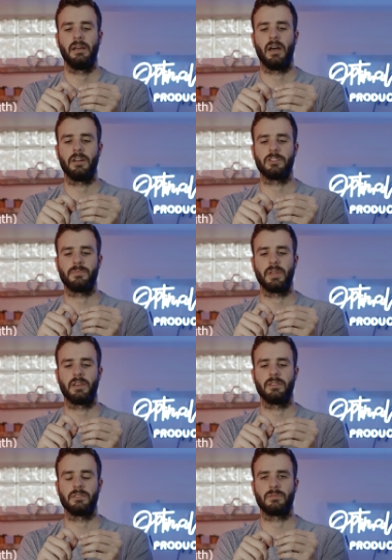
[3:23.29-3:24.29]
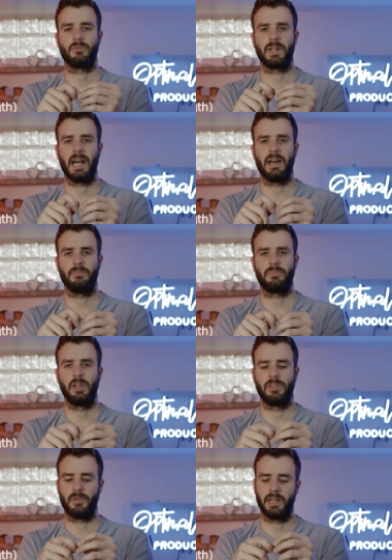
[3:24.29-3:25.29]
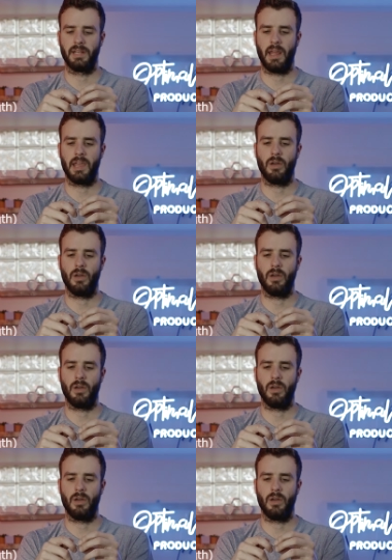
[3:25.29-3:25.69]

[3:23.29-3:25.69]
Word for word: uh, just because we're not pre-threading a